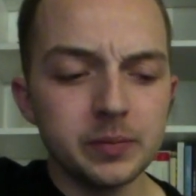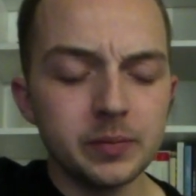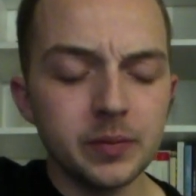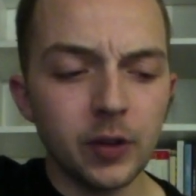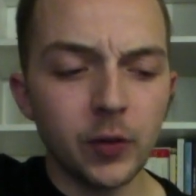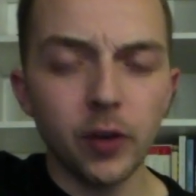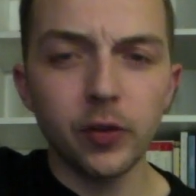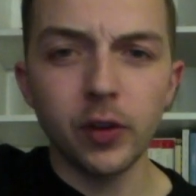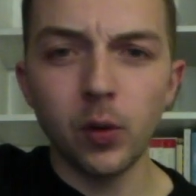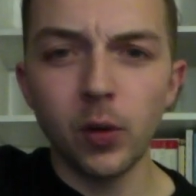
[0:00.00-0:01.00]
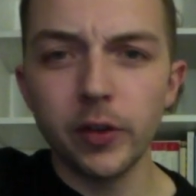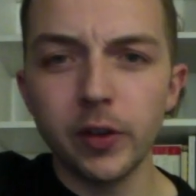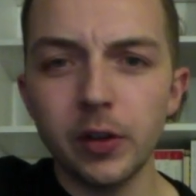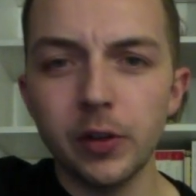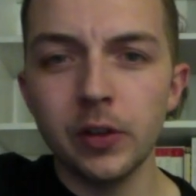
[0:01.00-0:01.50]
As far as the chorus
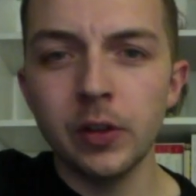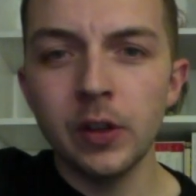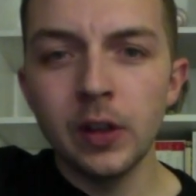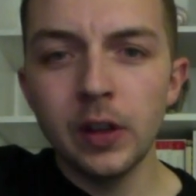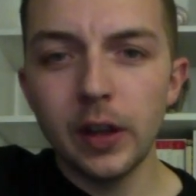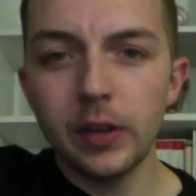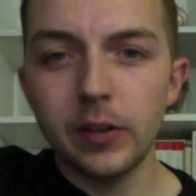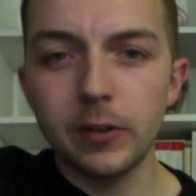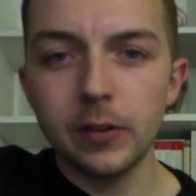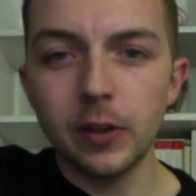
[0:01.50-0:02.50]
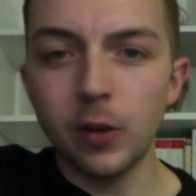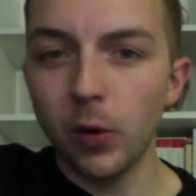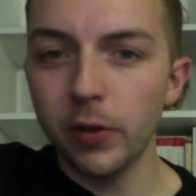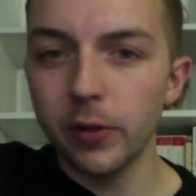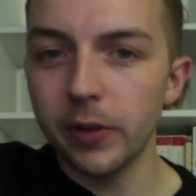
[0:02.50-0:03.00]
goes, the
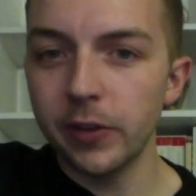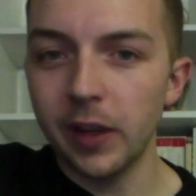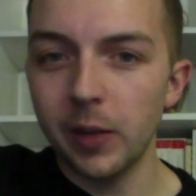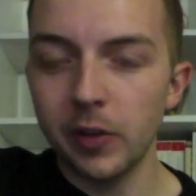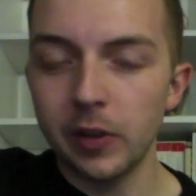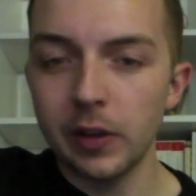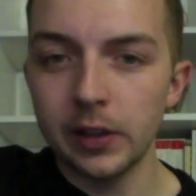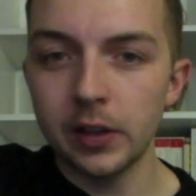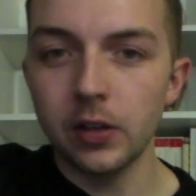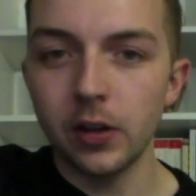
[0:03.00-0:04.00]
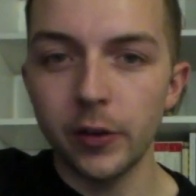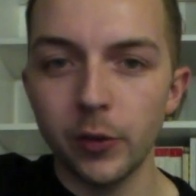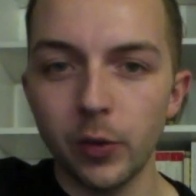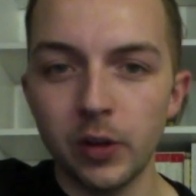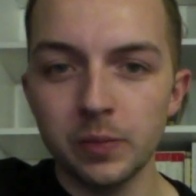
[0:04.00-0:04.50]
chords are the same as the lead guitar as
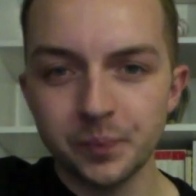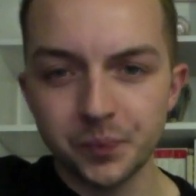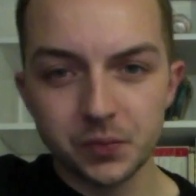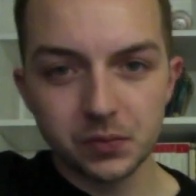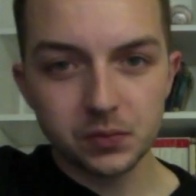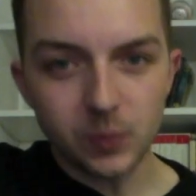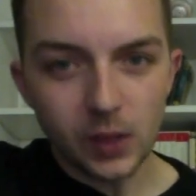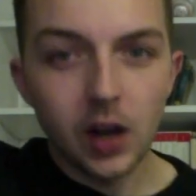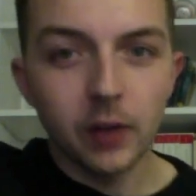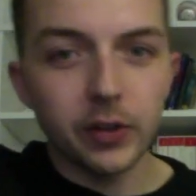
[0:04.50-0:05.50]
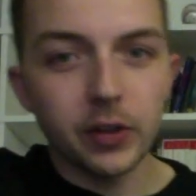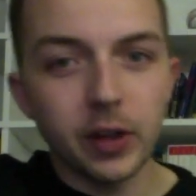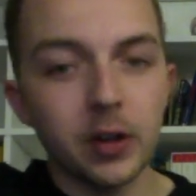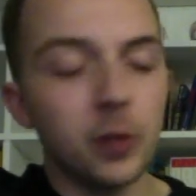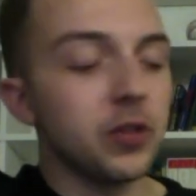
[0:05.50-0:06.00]
well. Obviously, I'd
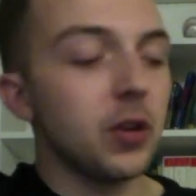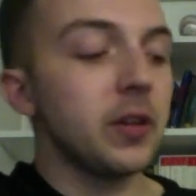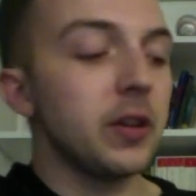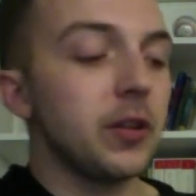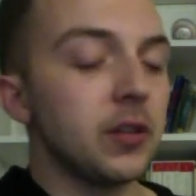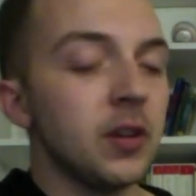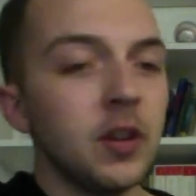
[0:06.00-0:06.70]
hope so at least.